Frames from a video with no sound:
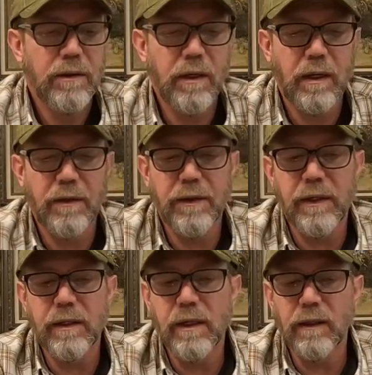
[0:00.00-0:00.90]

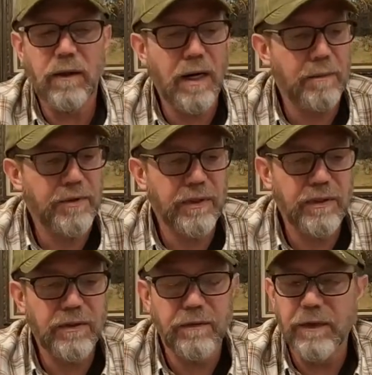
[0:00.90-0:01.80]
The color
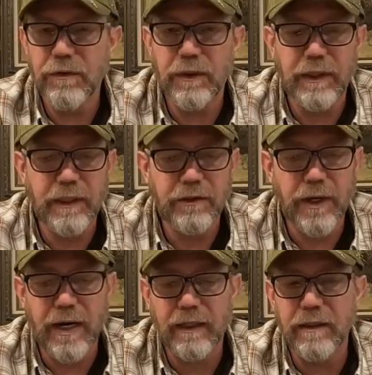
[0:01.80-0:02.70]
options, visually
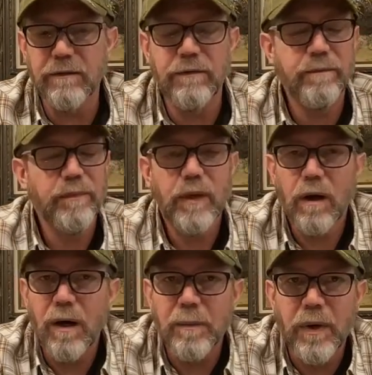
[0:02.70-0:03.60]
attractive,
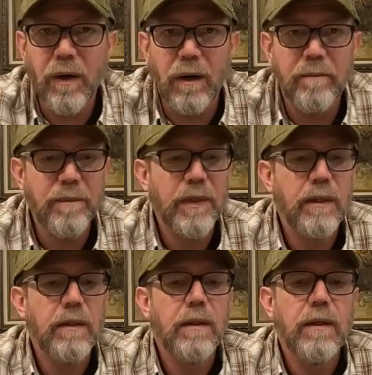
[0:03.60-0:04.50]
on par.
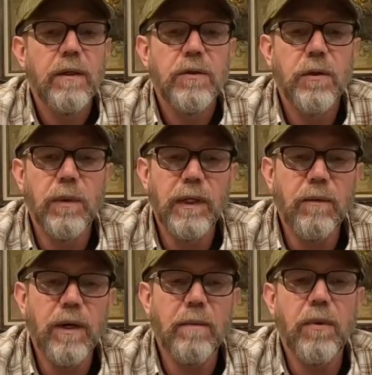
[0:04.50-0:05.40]
So
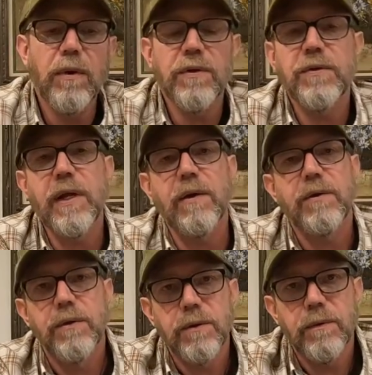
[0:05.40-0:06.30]
really what it boils down
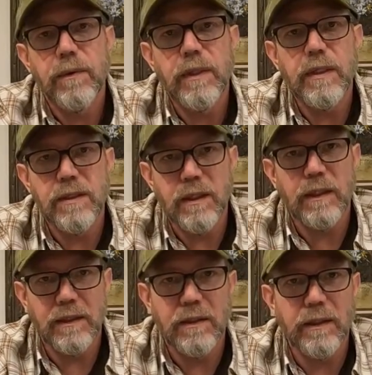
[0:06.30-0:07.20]
to is the
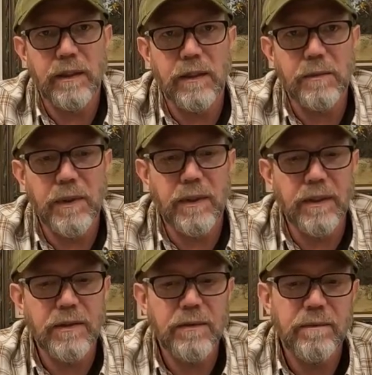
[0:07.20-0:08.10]
listening
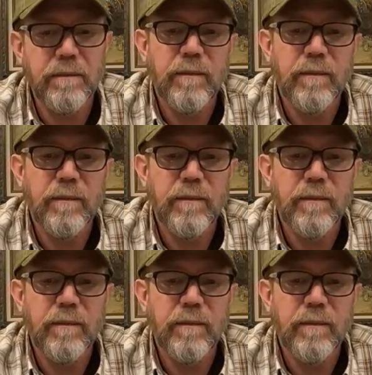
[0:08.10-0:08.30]
experience.